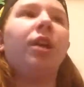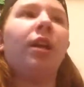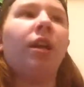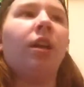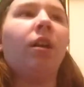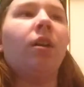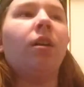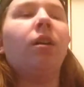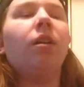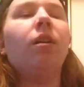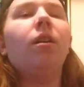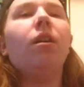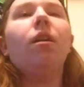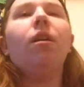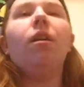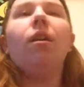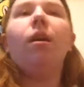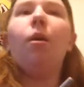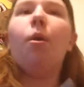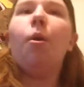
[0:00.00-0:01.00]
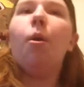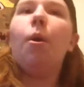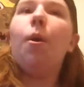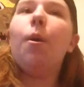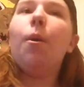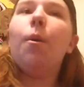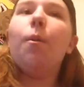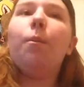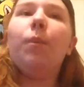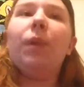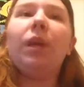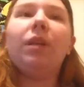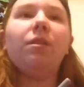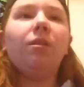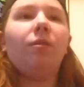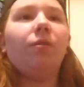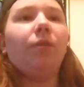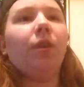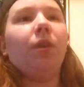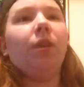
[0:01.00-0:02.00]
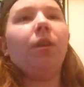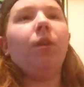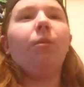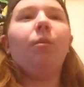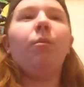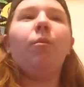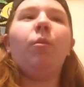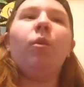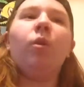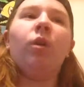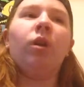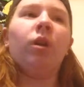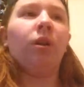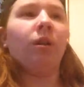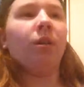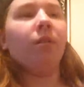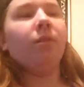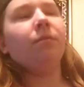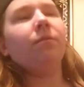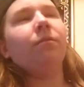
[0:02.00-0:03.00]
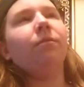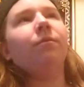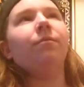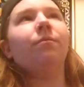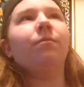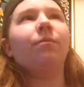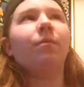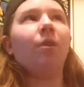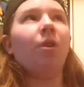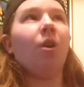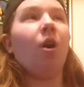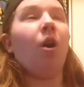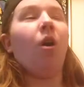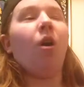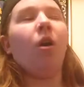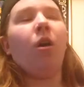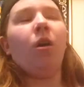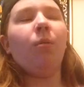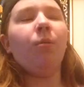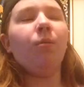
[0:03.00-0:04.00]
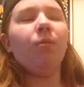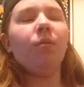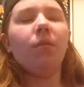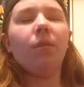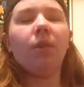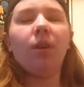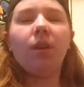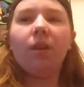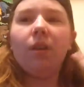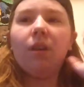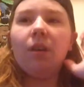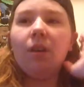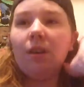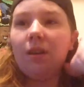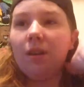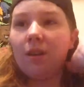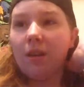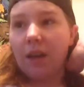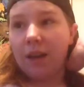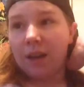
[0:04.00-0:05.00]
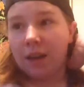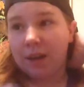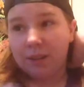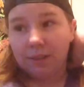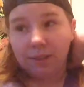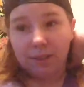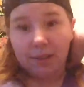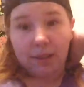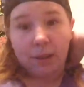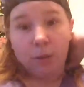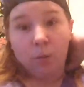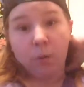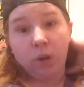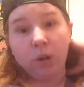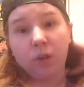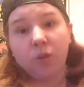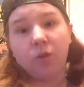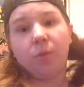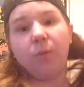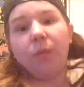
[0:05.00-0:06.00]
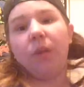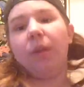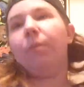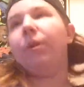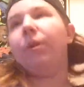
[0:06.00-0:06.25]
air and makes you feel a little bit more calm, I guess. And it works for me